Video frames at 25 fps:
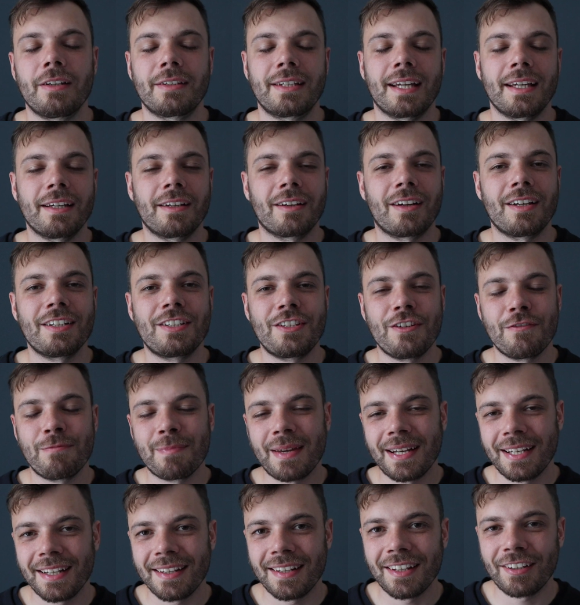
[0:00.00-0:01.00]
Okay guys, you've
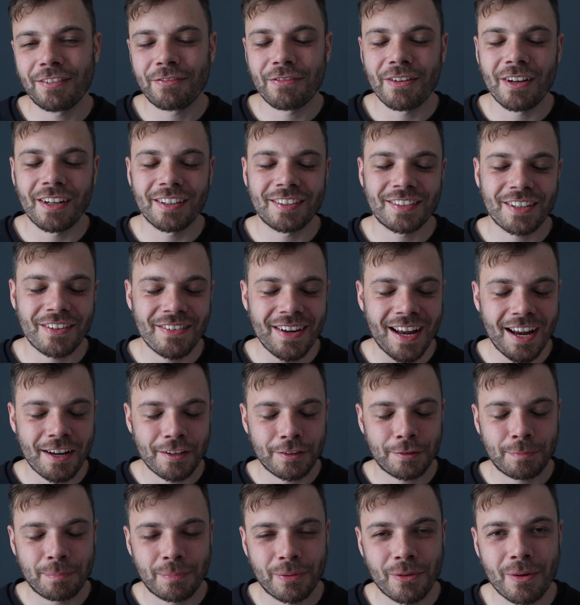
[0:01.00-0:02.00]
made it this far, so
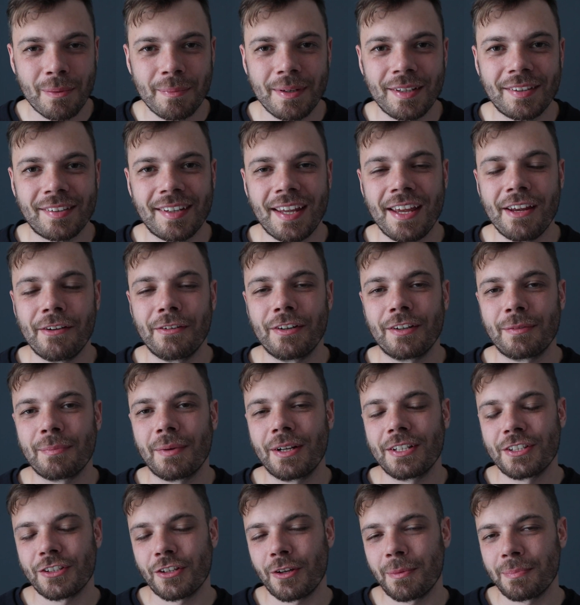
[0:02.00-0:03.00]
as promised, here is
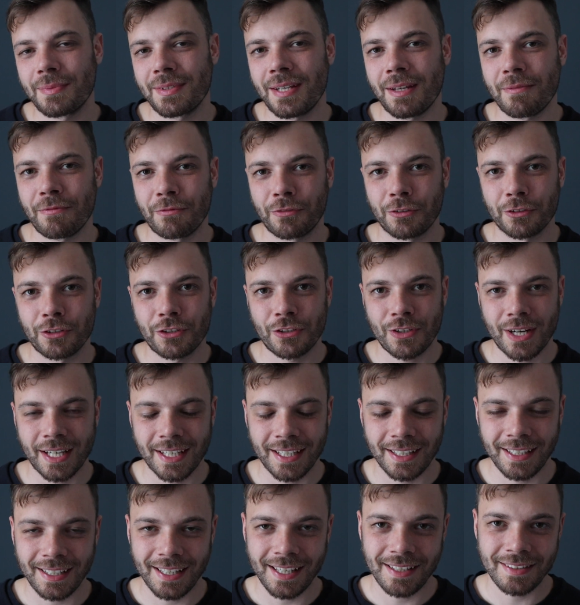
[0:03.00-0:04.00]
my top tip for
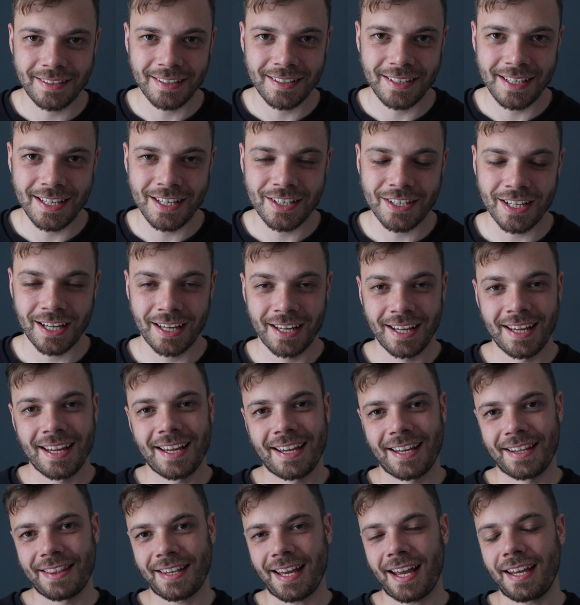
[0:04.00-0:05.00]
trekking in Indonesia,
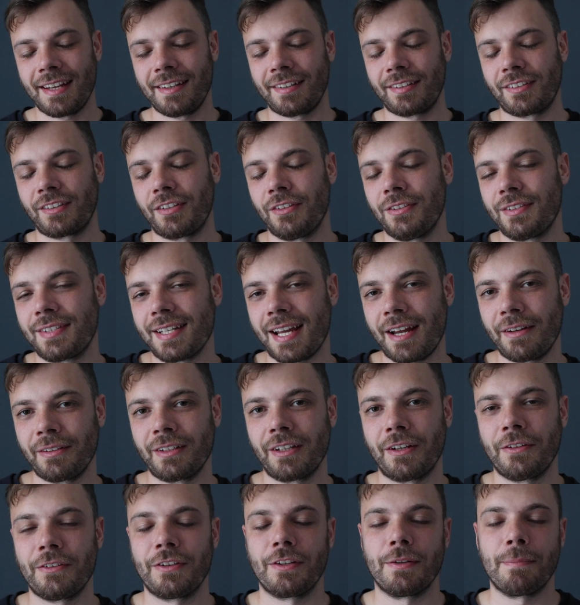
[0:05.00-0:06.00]
and that is to
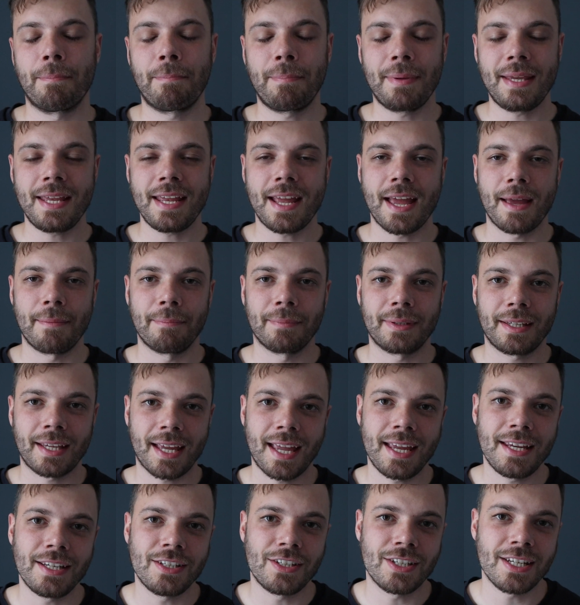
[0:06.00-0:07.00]
download the
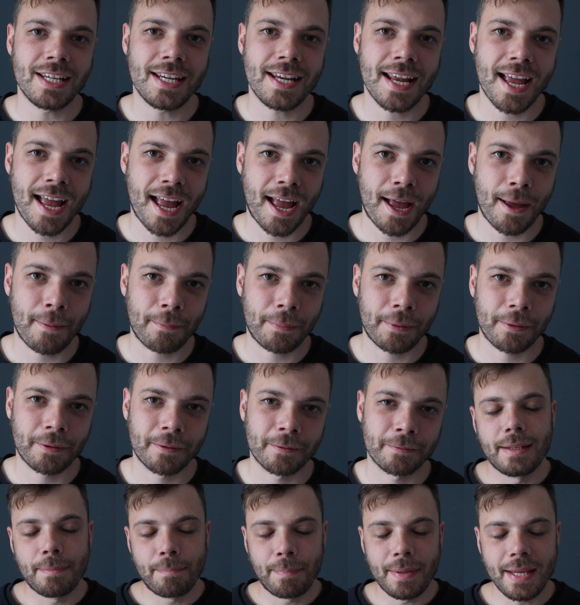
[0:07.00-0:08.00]
BMKG app.
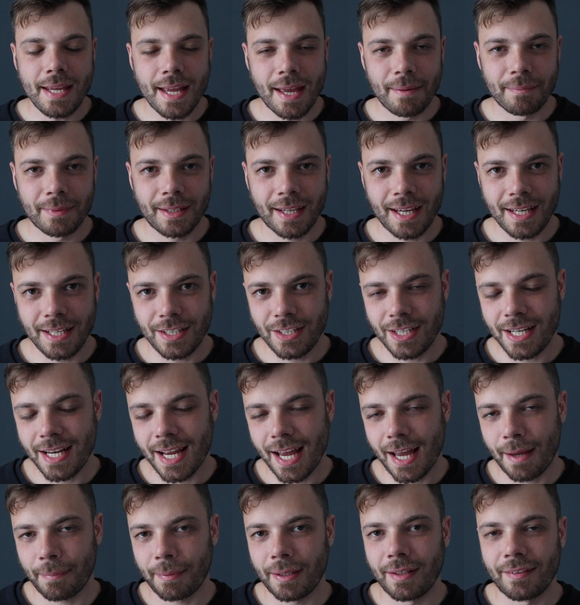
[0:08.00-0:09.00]
The BMKG
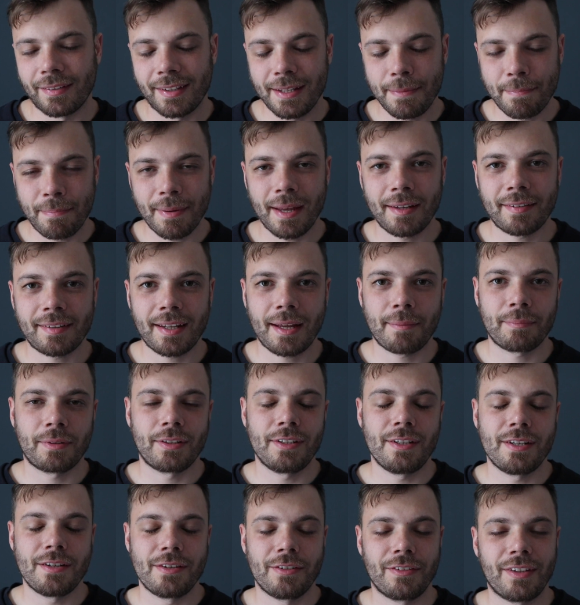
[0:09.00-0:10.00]
app is the best app
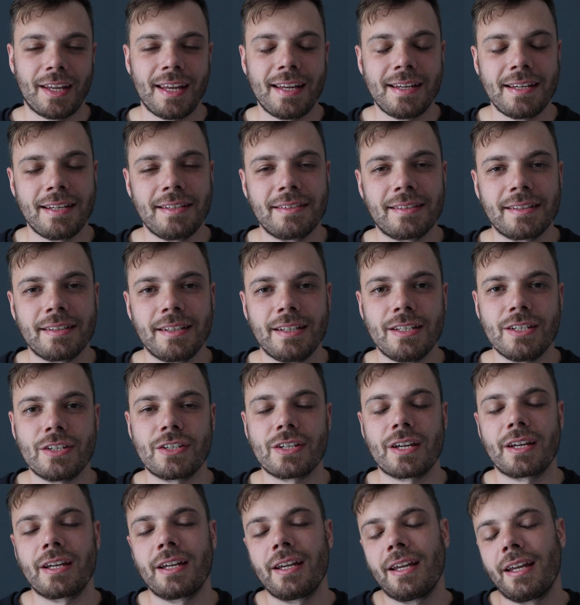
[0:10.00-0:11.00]
to use in
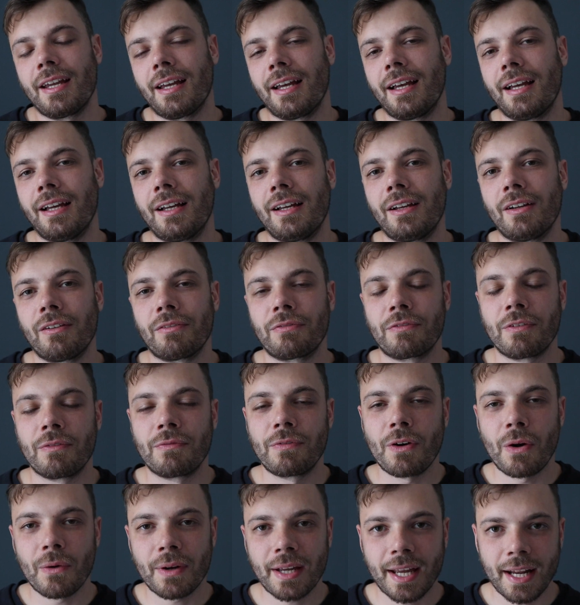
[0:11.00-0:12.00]
Indonesia for
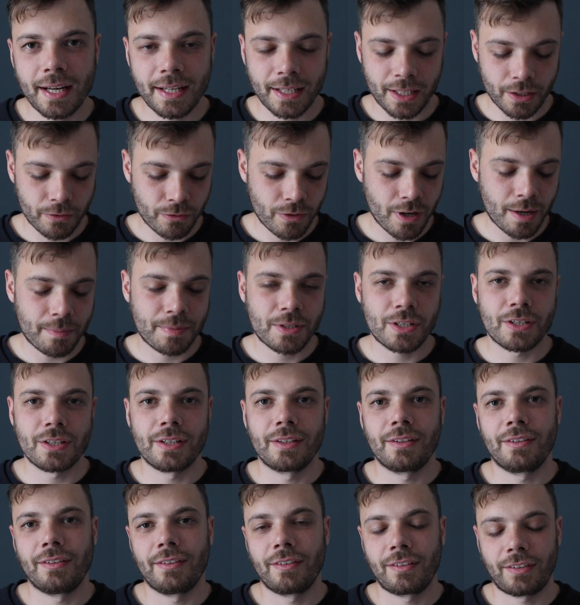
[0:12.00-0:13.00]
volcanic
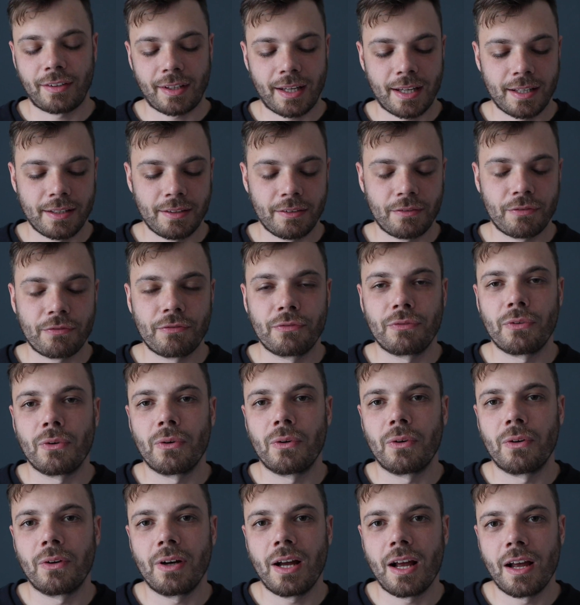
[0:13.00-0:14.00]
eruptions and
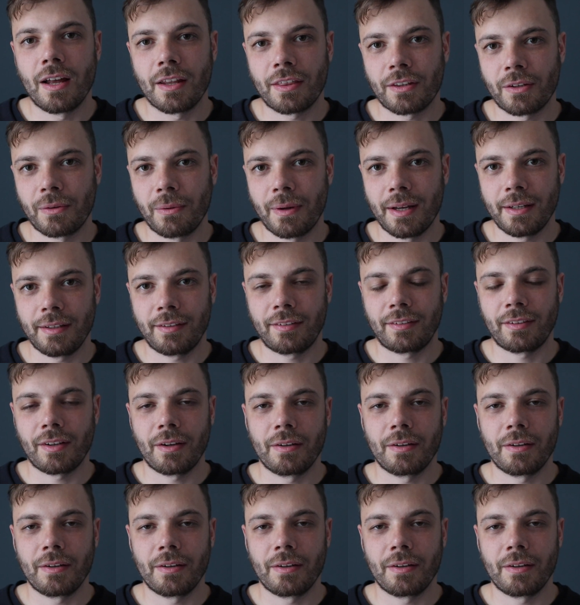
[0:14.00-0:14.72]
for earthquakes.